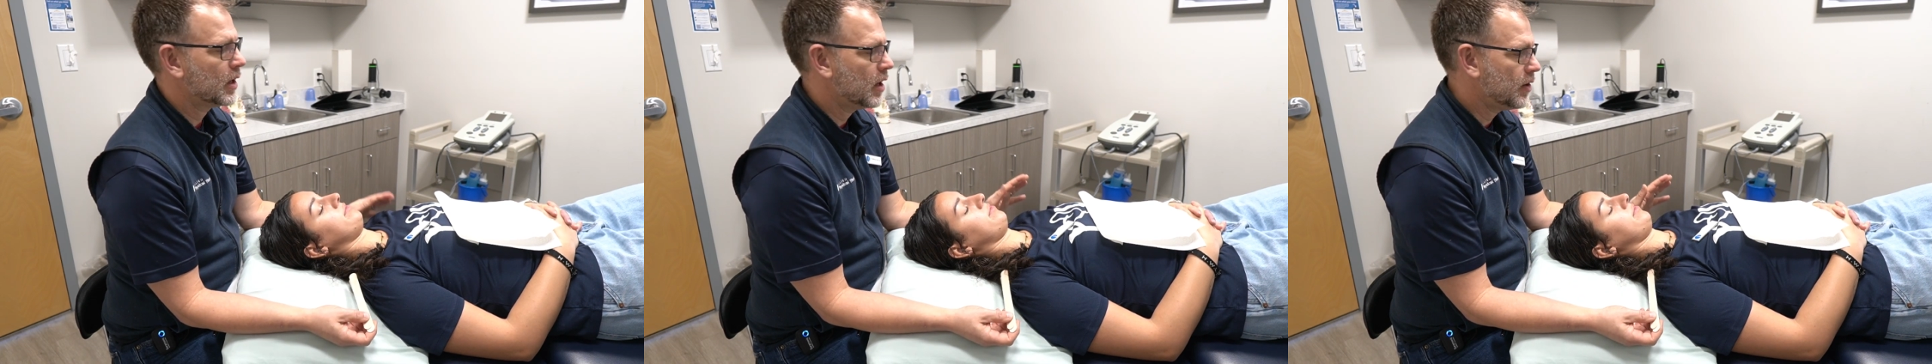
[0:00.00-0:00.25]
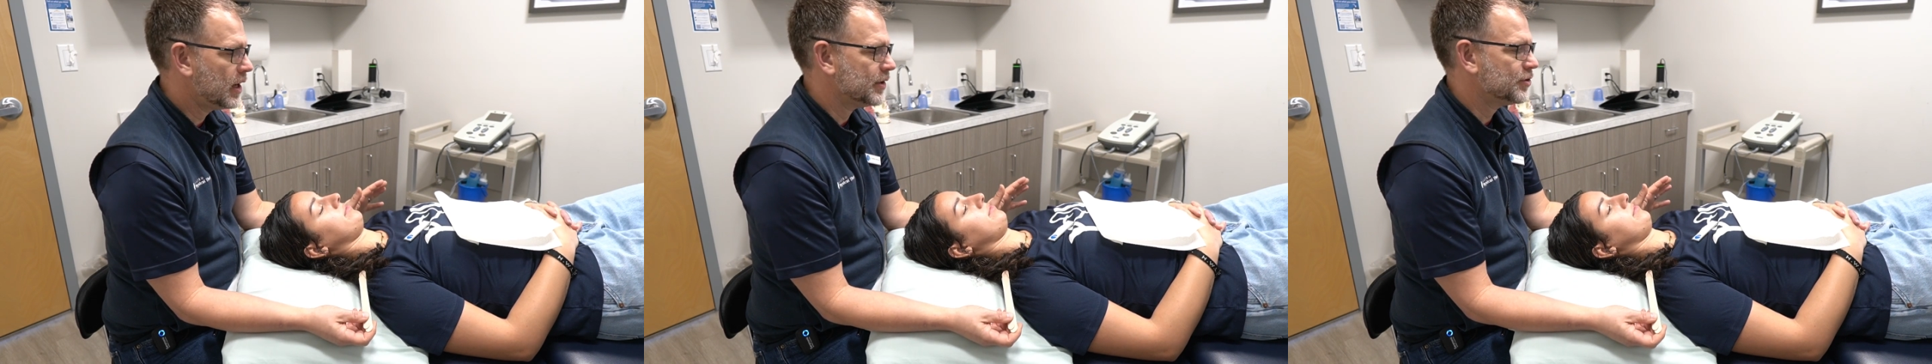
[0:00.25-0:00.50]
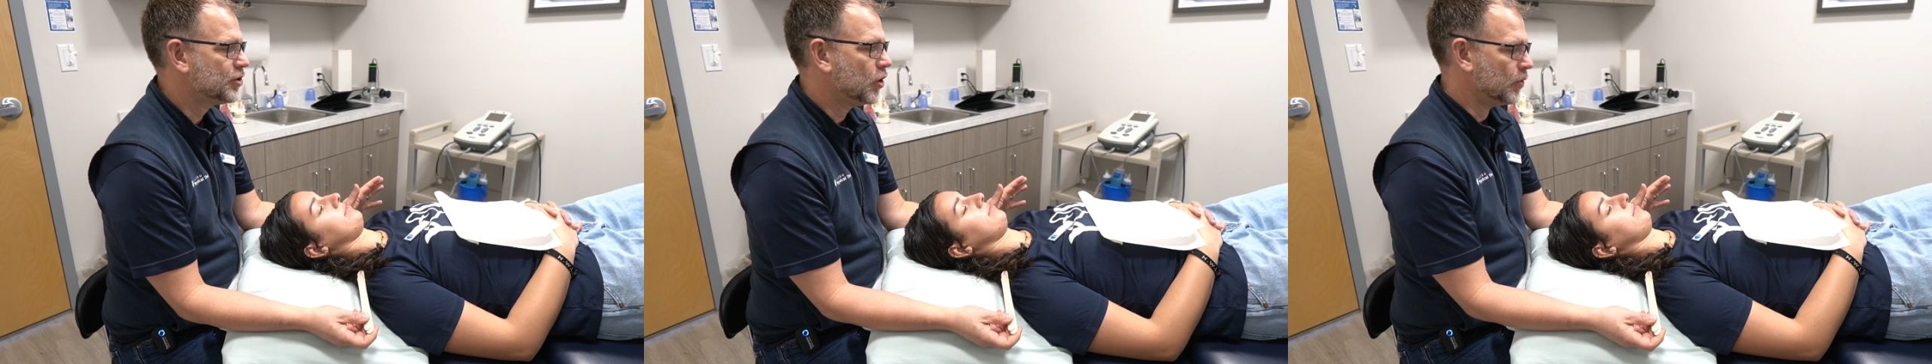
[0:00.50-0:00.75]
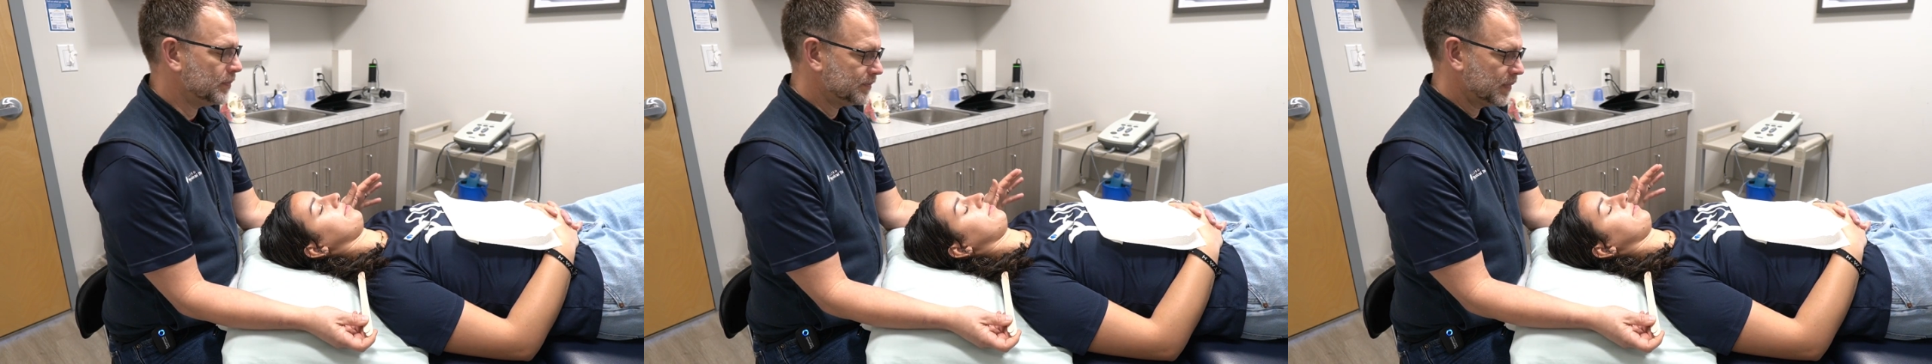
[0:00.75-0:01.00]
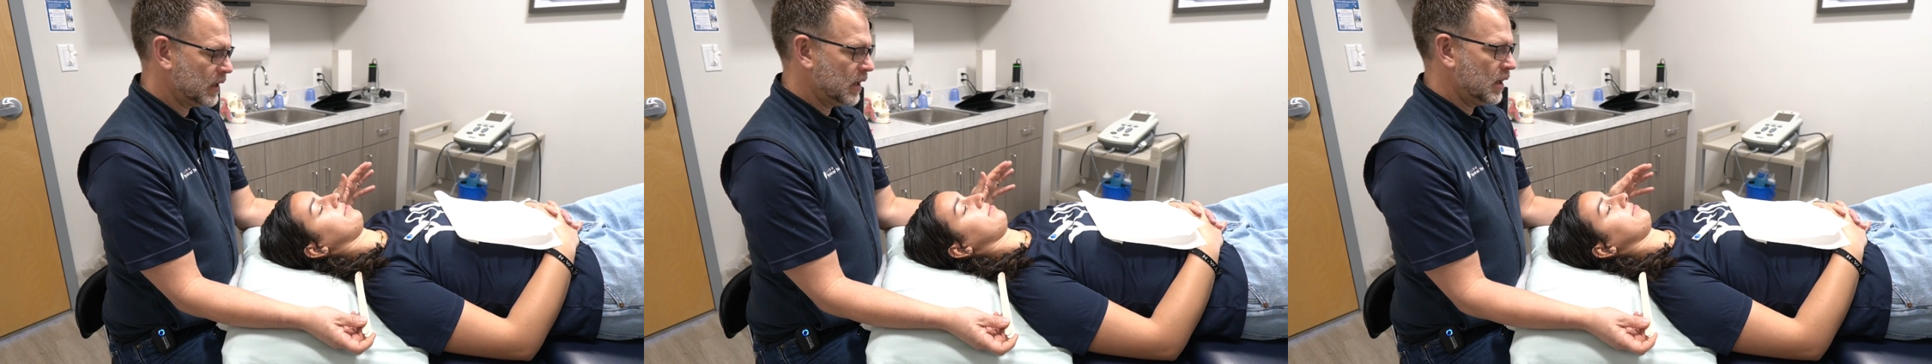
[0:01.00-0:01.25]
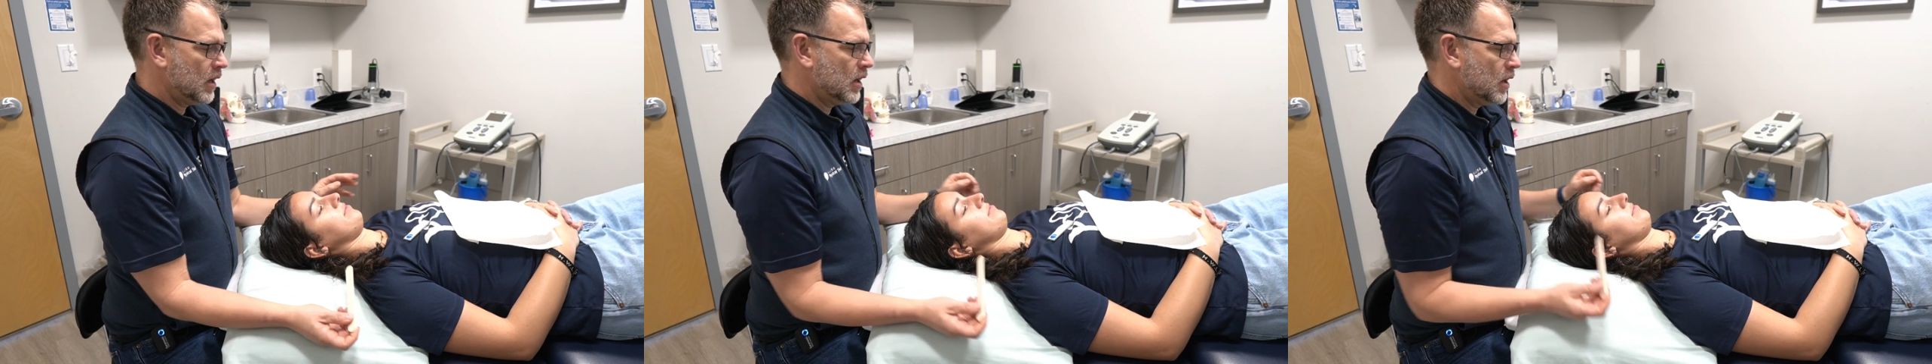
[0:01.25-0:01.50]
All right, so
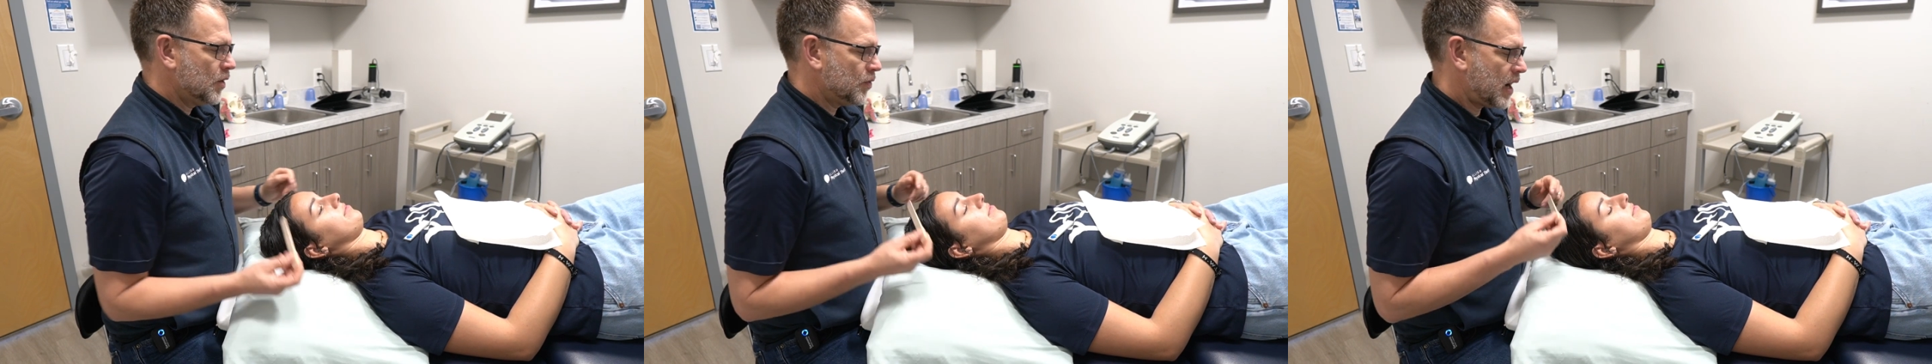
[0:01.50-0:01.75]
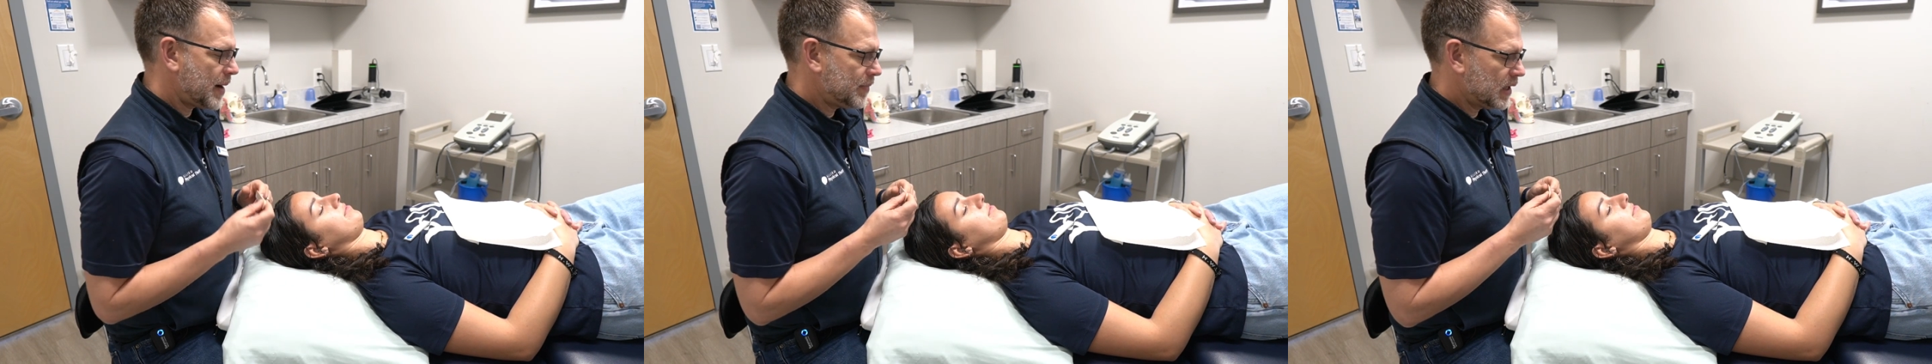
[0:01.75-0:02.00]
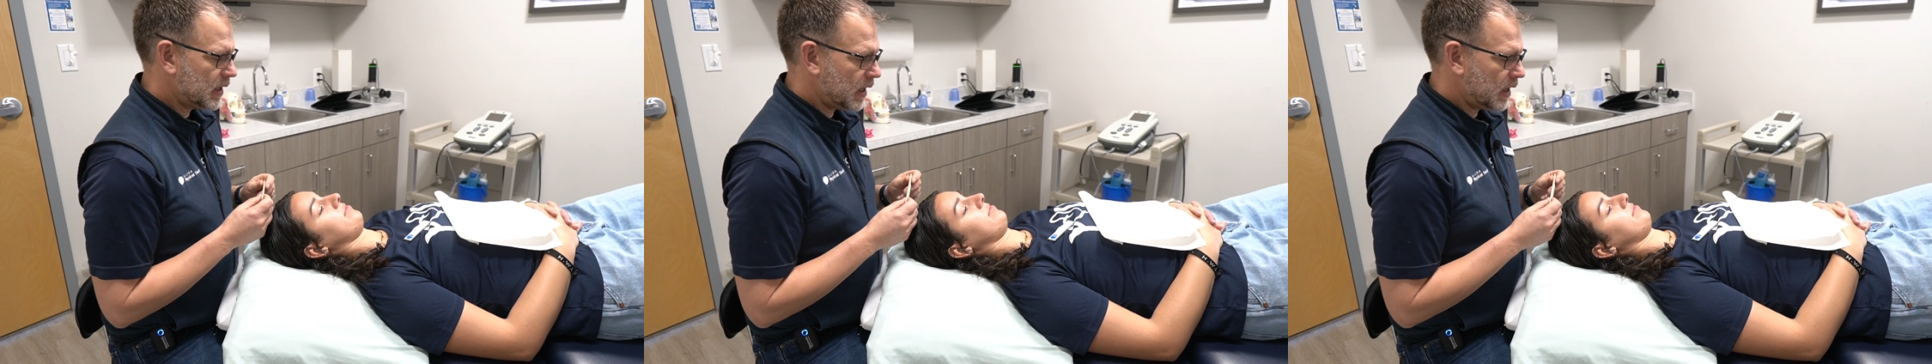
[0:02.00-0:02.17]
wrapping